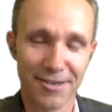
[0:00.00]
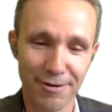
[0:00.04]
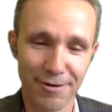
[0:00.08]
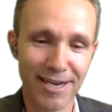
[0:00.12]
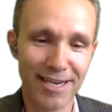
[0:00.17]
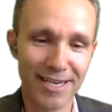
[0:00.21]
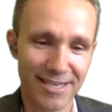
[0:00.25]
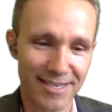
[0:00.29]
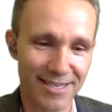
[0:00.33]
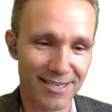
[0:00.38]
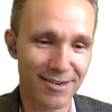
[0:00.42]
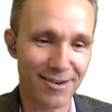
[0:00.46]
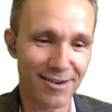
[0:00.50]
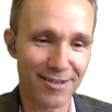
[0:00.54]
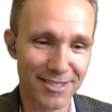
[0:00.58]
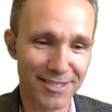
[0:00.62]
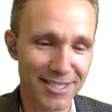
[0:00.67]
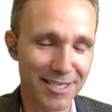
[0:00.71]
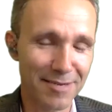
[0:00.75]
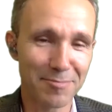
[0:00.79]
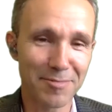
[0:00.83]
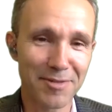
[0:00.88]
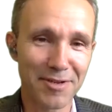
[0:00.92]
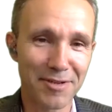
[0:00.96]
great
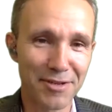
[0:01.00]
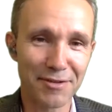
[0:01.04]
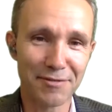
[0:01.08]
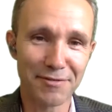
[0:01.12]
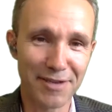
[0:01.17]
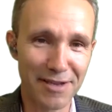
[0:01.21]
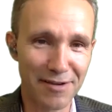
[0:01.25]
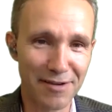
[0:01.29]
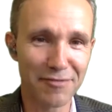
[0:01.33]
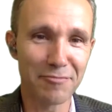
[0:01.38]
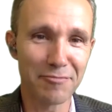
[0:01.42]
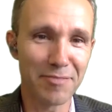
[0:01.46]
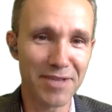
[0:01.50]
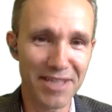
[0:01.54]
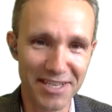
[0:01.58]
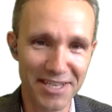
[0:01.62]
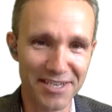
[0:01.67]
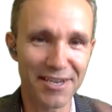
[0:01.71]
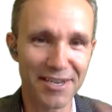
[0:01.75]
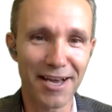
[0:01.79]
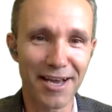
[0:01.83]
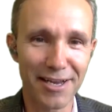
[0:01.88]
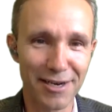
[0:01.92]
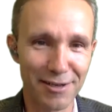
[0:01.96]
concept, and you've given me the
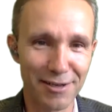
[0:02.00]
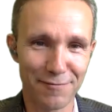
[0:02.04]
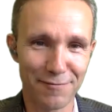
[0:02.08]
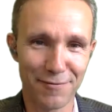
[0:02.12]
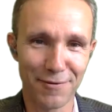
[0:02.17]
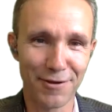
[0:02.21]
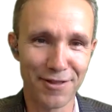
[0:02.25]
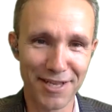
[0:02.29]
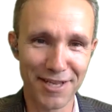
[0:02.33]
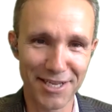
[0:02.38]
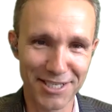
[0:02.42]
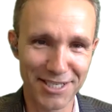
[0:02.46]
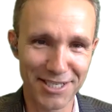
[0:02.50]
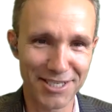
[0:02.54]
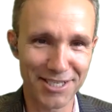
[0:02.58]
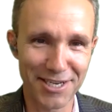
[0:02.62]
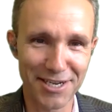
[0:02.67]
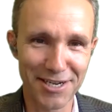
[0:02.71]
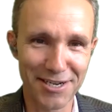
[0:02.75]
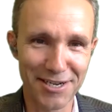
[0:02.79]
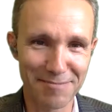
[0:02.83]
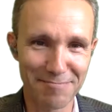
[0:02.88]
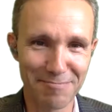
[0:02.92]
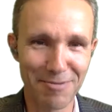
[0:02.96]
title for this
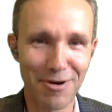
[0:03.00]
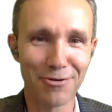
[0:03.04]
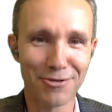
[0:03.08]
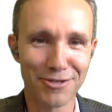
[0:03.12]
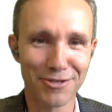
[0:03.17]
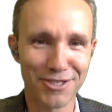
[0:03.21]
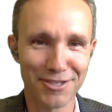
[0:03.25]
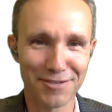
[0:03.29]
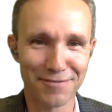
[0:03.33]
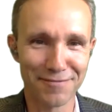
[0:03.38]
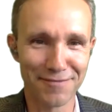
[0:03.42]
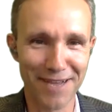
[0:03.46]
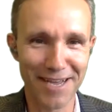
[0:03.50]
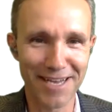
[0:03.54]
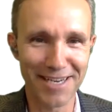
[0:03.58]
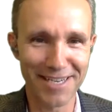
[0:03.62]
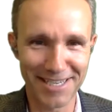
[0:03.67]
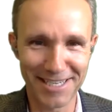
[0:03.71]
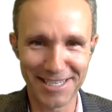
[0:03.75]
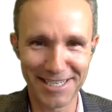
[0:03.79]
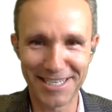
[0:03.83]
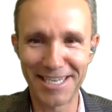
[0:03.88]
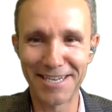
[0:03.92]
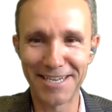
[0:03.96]
post of
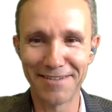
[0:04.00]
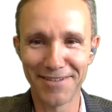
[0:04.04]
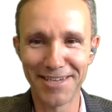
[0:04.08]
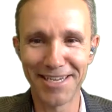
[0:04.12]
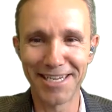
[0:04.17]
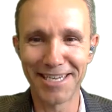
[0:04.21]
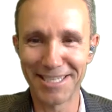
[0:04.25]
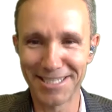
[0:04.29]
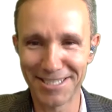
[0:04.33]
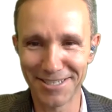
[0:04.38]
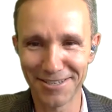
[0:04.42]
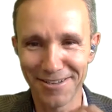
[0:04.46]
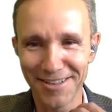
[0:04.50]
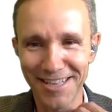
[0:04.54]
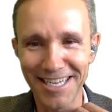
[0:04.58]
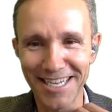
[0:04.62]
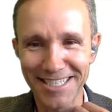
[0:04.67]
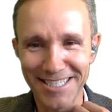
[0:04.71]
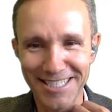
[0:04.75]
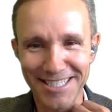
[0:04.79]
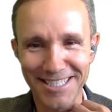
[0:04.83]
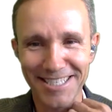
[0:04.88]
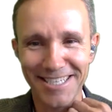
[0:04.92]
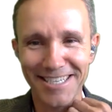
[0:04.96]
VANTIQ TV. So
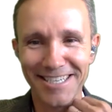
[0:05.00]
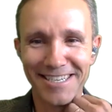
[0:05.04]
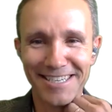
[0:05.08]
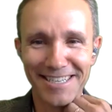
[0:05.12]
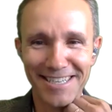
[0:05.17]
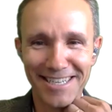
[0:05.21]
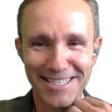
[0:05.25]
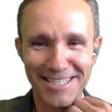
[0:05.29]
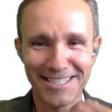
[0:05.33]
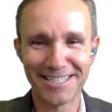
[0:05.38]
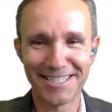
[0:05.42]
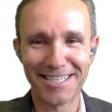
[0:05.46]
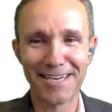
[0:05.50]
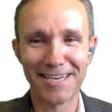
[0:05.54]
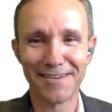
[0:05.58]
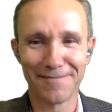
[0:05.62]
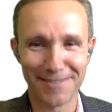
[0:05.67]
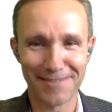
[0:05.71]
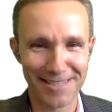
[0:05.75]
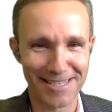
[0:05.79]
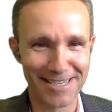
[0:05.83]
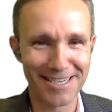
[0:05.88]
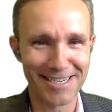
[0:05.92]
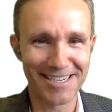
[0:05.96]
that's
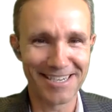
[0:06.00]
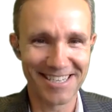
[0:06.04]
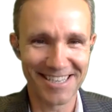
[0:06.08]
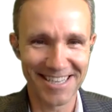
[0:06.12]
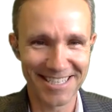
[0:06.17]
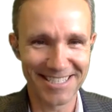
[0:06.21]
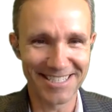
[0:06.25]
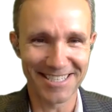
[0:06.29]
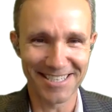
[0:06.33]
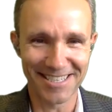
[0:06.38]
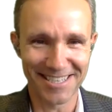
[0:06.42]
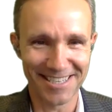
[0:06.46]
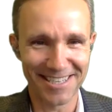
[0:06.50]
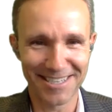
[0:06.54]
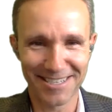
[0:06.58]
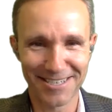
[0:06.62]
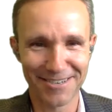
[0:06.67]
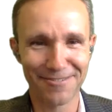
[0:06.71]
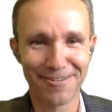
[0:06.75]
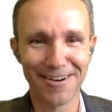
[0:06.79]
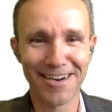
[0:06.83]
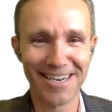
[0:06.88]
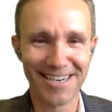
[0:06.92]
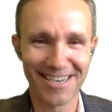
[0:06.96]
definitely a
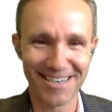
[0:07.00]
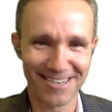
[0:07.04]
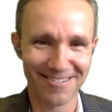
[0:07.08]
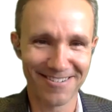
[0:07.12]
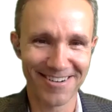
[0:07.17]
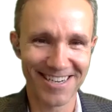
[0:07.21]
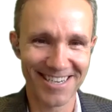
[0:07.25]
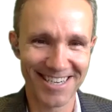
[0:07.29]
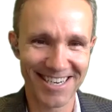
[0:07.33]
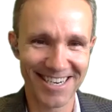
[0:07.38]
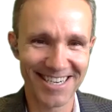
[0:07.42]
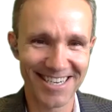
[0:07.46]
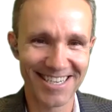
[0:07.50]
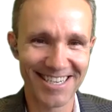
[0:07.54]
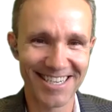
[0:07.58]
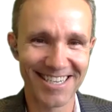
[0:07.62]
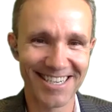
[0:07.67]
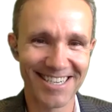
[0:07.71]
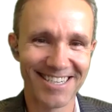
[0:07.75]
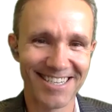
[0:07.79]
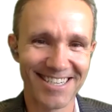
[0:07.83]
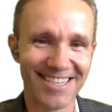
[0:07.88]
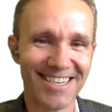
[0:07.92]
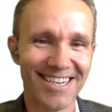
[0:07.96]
great
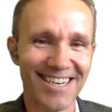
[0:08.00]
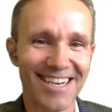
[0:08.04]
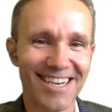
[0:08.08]
idea.